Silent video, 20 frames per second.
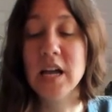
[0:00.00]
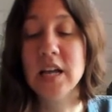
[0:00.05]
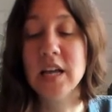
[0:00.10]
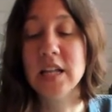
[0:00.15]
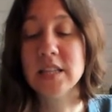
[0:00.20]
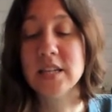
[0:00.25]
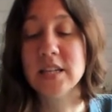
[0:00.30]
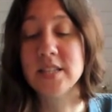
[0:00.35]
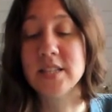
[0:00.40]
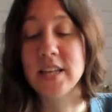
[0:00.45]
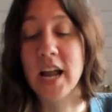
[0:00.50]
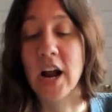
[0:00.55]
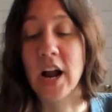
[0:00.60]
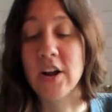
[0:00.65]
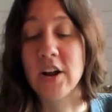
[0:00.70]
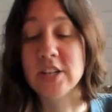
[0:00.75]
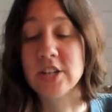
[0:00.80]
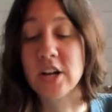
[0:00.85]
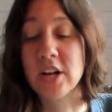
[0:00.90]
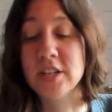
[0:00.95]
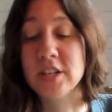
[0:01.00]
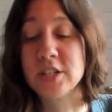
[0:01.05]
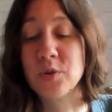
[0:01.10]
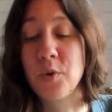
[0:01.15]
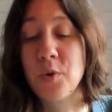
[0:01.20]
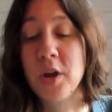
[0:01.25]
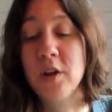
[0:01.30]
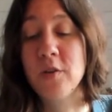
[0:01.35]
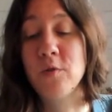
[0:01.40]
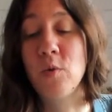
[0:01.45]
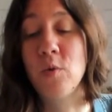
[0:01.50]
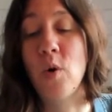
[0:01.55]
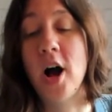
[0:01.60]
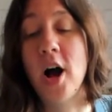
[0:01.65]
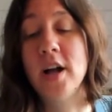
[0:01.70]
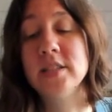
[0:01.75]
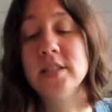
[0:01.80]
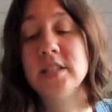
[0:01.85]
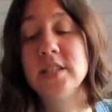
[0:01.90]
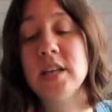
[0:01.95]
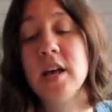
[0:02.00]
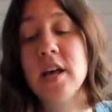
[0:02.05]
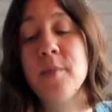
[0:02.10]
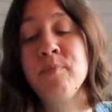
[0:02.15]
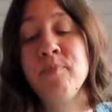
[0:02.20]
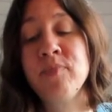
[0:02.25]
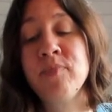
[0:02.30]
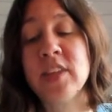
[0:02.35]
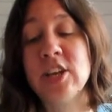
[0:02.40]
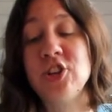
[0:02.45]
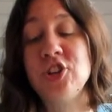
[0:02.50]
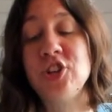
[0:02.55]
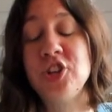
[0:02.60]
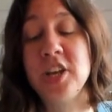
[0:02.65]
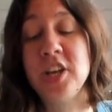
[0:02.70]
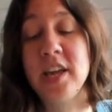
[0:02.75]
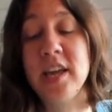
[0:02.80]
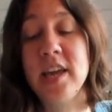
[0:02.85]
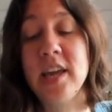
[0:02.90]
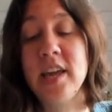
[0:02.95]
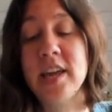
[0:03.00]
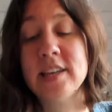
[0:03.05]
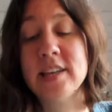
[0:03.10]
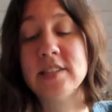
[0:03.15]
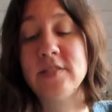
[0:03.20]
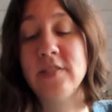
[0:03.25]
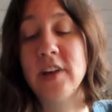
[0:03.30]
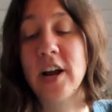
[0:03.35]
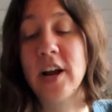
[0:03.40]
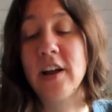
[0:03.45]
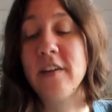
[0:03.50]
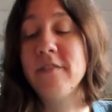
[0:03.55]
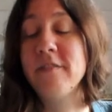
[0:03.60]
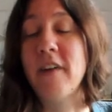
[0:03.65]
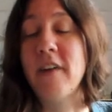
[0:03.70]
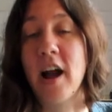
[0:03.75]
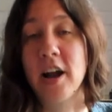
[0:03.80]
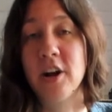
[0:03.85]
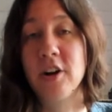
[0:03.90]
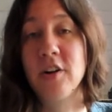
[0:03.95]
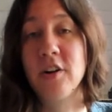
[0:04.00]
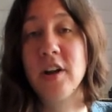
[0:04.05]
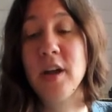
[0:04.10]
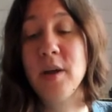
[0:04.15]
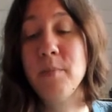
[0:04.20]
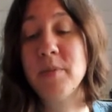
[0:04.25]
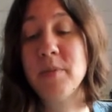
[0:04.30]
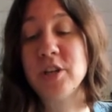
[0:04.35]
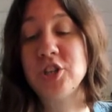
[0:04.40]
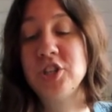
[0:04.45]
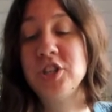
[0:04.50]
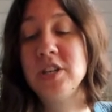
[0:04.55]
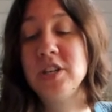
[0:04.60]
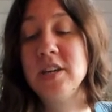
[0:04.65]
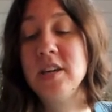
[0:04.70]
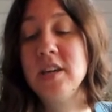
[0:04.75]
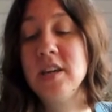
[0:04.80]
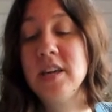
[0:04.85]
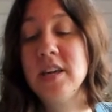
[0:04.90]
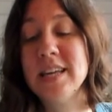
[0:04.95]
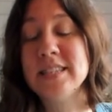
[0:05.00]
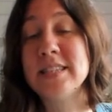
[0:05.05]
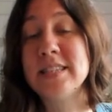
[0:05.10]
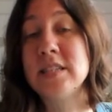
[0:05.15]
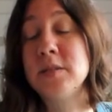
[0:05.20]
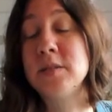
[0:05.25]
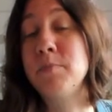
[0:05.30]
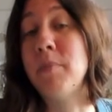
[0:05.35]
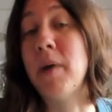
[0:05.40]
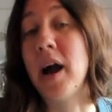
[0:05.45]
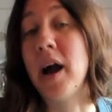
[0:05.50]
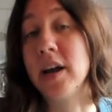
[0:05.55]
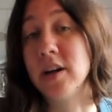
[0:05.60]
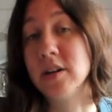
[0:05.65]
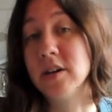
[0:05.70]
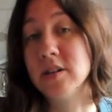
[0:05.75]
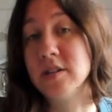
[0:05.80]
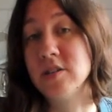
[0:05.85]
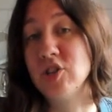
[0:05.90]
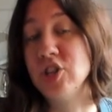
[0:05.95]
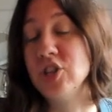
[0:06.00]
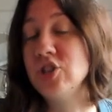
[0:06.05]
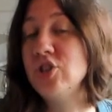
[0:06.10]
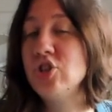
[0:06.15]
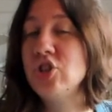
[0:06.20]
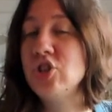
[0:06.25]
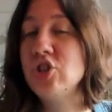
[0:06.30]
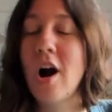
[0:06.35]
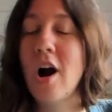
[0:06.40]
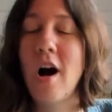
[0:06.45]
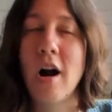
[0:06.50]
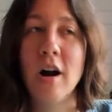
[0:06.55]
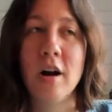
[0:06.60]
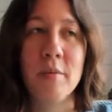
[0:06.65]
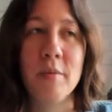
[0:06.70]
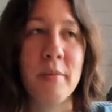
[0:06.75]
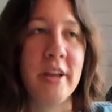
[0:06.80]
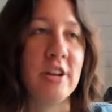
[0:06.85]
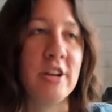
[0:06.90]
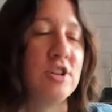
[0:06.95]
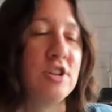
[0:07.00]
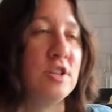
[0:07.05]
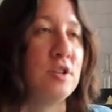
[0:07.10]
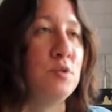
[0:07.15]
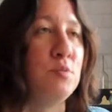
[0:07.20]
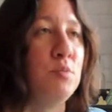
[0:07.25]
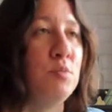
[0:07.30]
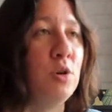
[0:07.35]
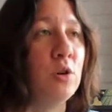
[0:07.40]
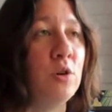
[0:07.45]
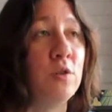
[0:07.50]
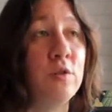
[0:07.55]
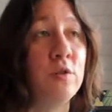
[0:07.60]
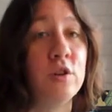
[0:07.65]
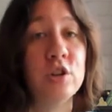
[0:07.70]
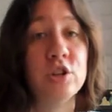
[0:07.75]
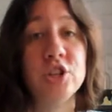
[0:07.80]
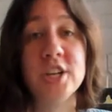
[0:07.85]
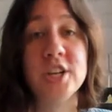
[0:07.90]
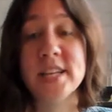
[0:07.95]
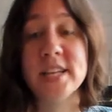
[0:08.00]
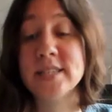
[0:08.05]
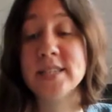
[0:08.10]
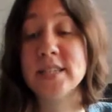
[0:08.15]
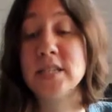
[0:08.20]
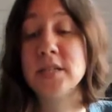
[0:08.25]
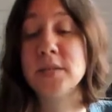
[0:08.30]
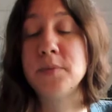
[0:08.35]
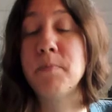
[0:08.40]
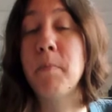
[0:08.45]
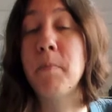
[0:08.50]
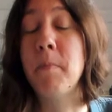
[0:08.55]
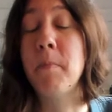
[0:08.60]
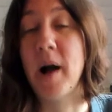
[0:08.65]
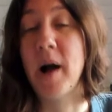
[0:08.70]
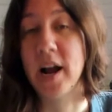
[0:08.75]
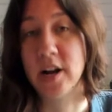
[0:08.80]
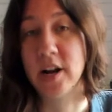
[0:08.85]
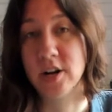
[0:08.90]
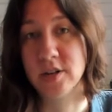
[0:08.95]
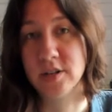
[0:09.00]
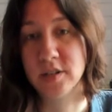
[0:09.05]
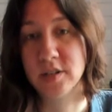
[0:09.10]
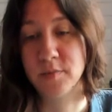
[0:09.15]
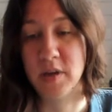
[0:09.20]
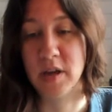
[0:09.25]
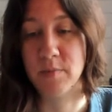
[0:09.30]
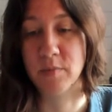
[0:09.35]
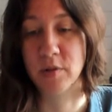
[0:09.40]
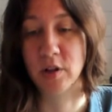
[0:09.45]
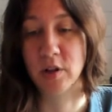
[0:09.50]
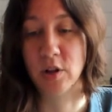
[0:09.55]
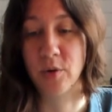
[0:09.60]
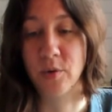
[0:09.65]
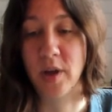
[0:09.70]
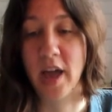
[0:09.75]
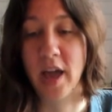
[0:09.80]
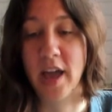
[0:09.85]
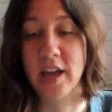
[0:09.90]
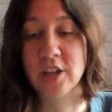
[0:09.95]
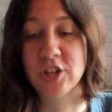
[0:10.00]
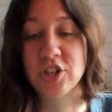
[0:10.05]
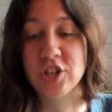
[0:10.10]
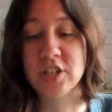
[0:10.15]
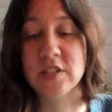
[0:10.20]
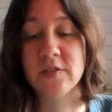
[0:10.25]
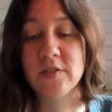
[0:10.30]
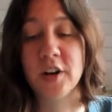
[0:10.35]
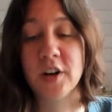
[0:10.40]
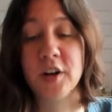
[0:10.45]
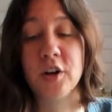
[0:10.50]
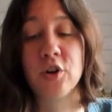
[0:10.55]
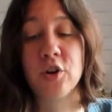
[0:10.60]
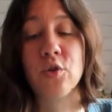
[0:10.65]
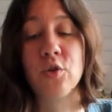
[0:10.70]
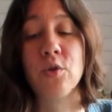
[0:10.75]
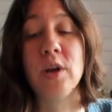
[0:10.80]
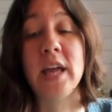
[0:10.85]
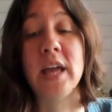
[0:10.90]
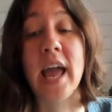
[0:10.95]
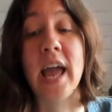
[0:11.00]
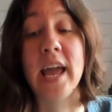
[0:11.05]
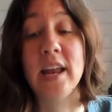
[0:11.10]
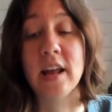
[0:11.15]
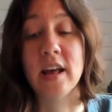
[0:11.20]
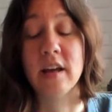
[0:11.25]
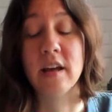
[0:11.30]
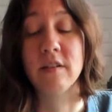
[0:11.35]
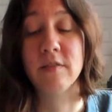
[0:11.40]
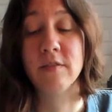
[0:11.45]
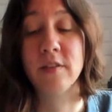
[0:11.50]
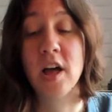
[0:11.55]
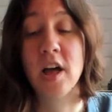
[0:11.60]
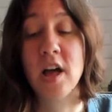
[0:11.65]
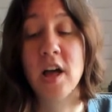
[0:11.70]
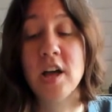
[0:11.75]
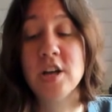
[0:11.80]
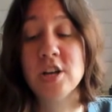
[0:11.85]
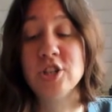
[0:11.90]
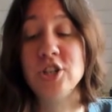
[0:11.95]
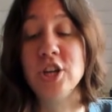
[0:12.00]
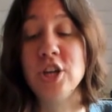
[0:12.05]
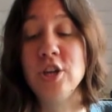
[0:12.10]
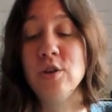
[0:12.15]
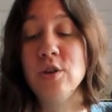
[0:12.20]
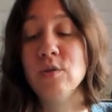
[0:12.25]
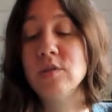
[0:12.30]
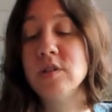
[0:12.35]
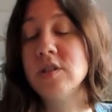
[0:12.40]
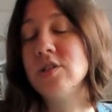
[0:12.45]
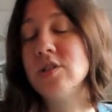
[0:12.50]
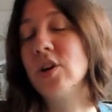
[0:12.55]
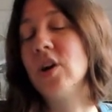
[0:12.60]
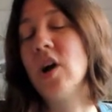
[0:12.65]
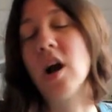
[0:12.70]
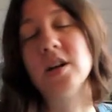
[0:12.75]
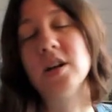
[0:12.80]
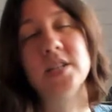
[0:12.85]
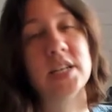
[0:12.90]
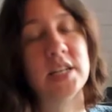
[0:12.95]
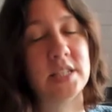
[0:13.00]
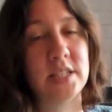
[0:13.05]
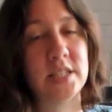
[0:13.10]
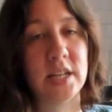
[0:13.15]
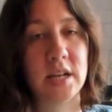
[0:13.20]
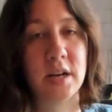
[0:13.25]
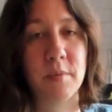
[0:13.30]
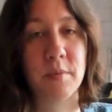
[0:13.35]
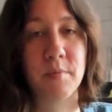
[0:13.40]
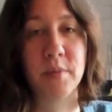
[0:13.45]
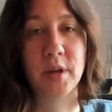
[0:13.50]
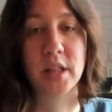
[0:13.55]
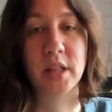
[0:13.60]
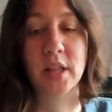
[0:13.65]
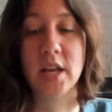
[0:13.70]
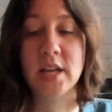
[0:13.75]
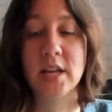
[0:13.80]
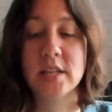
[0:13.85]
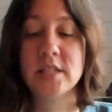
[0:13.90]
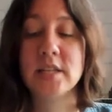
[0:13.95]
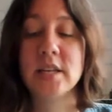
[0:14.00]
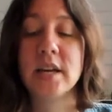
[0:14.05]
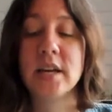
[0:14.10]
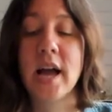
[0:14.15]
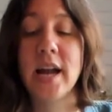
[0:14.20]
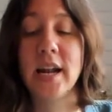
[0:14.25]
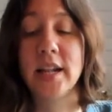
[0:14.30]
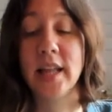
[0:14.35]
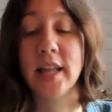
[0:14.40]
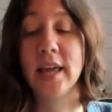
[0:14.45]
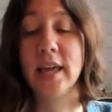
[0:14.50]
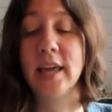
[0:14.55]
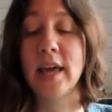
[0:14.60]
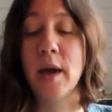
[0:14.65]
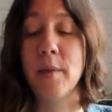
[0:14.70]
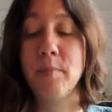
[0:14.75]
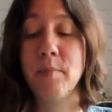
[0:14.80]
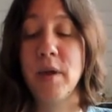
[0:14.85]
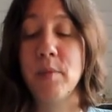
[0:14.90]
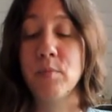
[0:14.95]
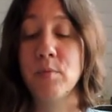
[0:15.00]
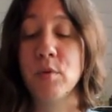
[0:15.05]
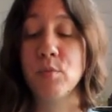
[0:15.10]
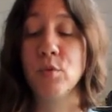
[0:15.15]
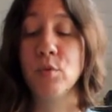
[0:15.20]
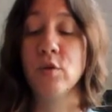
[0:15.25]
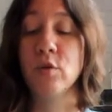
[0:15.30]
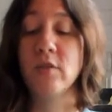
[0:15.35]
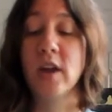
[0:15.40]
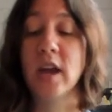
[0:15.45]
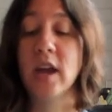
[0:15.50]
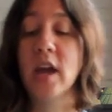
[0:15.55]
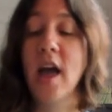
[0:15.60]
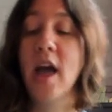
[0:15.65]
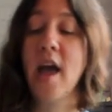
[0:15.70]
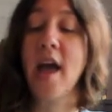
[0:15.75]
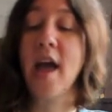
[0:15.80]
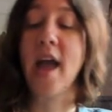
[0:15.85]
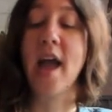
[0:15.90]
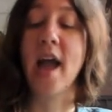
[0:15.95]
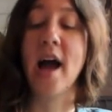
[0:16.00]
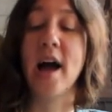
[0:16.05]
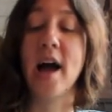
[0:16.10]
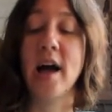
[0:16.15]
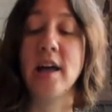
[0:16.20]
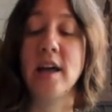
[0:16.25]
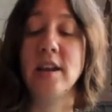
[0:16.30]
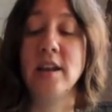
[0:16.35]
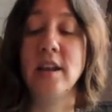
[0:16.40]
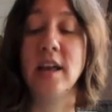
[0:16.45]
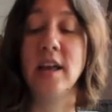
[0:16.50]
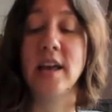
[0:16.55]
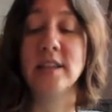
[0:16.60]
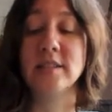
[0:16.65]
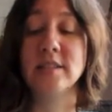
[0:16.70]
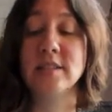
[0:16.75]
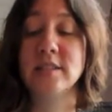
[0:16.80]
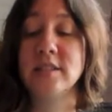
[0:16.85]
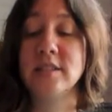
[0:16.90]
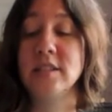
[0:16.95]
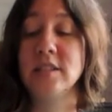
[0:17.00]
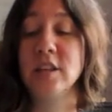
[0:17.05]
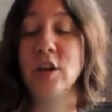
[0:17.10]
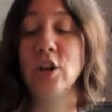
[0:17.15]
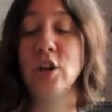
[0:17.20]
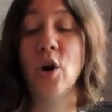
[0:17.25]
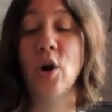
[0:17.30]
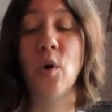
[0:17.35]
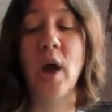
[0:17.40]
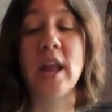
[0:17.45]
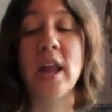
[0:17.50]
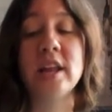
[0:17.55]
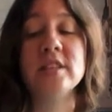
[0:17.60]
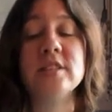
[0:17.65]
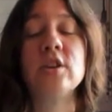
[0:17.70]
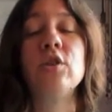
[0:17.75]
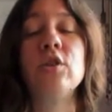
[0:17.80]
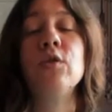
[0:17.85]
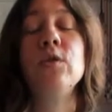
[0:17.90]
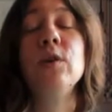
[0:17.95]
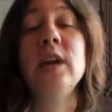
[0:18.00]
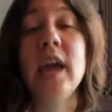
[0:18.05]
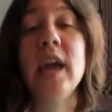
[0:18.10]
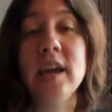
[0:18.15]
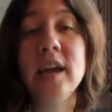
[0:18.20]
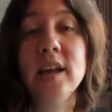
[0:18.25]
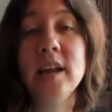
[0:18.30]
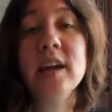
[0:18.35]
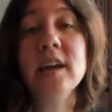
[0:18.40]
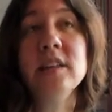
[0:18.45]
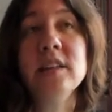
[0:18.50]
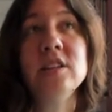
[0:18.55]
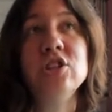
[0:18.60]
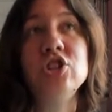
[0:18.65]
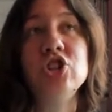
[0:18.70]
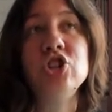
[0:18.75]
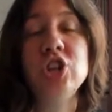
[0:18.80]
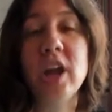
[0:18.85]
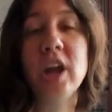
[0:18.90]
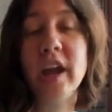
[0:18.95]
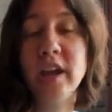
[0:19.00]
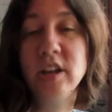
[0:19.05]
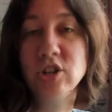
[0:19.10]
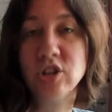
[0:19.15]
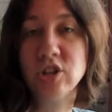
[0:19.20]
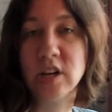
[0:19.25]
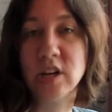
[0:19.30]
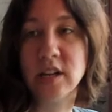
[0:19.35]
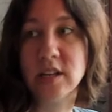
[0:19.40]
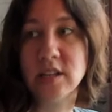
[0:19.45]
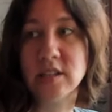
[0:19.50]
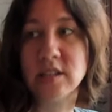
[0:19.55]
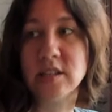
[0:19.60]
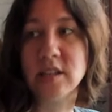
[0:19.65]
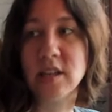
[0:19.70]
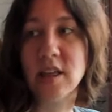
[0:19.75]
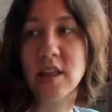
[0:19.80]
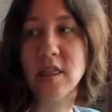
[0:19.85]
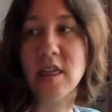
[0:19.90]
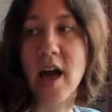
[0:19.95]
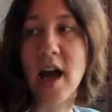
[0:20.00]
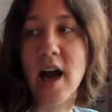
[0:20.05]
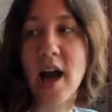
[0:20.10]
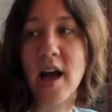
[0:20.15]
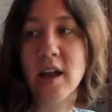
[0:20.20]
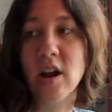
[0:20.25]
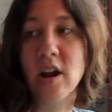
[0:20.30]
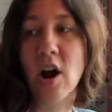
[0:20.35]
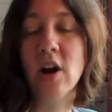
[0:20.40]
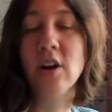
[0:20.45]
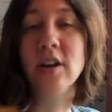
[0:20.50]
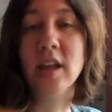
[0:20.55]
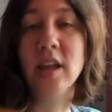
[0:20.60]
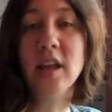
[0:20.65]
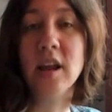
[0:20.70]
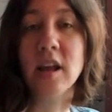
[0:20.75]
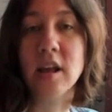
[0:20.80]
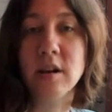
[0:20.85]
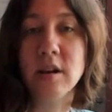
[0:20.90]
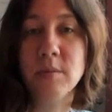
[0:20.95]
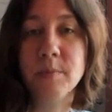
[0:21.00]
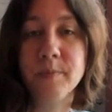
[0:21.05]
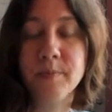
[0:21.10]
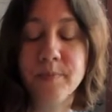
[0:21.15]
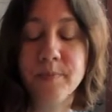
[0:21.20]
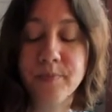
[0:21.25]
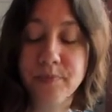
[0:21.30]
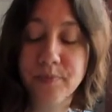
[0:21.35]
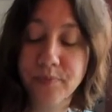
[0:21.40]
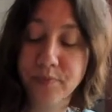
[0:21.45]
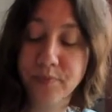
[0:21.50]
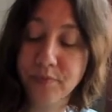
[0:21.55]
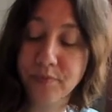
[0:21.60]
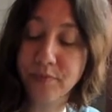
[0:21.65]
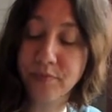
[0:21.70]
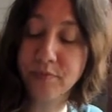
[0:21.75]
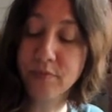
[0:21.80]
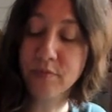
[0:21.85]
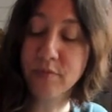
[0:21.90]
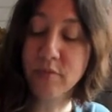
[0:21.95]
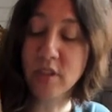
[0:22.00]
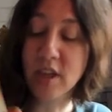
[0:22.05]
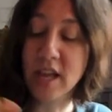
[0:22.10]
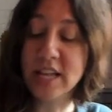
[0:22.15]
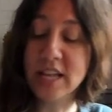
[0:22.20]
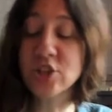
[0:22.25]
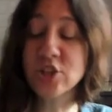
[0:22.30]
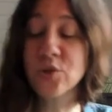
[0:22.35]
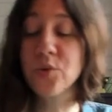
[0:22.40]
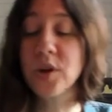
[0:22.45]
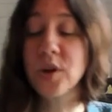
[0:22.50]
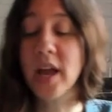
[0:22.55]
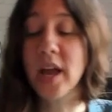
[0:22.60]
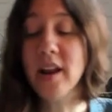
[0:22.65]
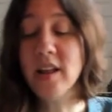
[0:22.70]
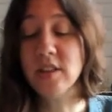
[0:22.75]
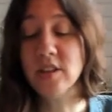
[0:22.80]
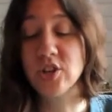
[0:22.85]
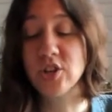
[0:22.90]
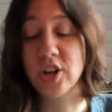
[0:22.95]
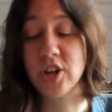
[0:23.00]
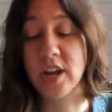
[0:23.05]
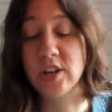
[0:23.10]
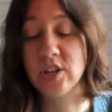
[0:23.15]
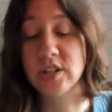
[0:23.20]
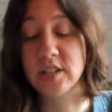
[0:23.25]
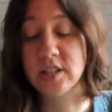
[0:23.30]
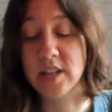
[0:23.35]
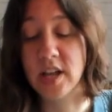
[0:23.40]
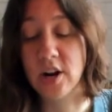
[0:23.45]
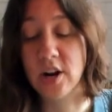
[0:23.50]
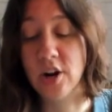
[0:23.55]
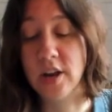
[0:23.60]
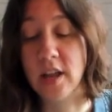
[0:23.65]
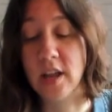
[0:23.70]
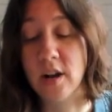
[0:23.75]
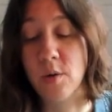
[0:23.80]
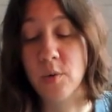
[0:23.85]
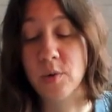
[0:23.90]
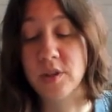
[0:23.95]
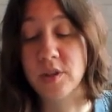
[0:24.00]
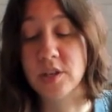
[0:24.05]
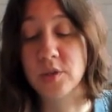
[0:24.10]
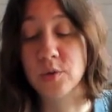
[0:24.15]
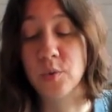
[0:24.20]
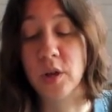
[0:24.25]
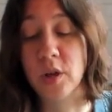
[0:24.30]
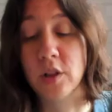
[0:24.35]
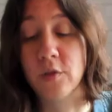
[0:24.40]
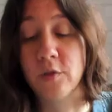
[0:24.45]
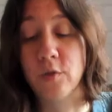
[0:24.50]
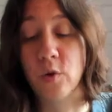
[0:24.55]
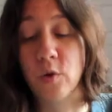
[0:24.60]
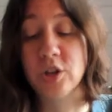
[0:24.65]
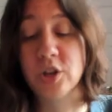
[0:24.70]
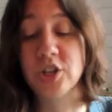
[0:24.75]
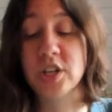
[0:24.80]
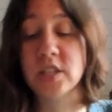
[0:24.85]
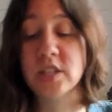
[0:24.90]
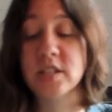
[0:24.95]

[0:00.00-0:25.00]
This Aries card, this Queen of Wands, she is very fiery, but she inspires. She's charming, she's beautiful, she inspires people, okay? She's very creative. She uses her artistic abilities to kind of like get people moving. And it's, you know, and it's creating the changes that are needed. It's creating the changes that are needed with this Wheel of Fortune.